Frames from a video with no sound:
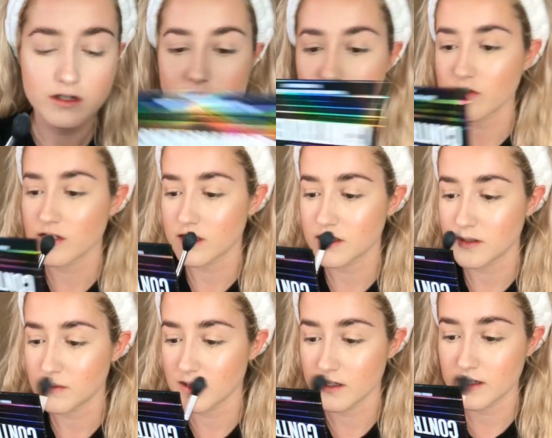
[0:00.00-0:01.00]
because I've got
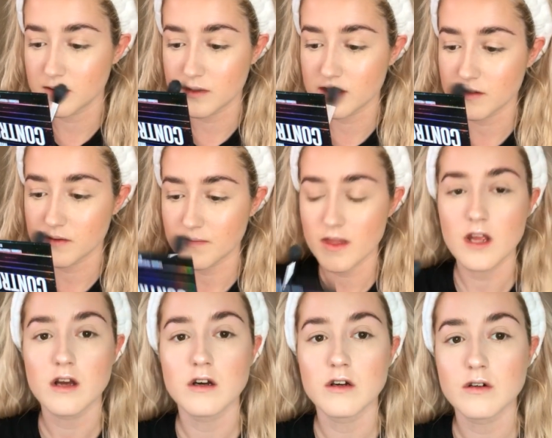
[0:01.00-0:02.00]
such wee lips.
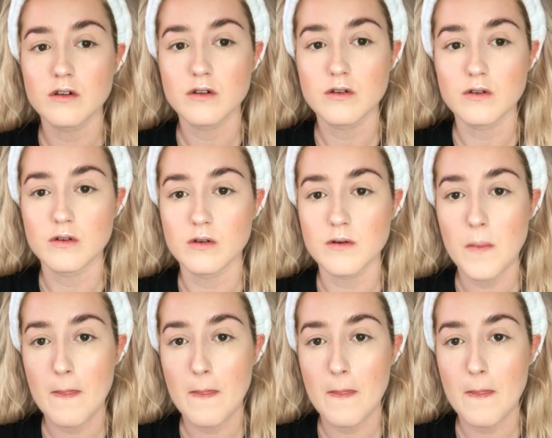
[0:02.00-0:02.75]
Oh.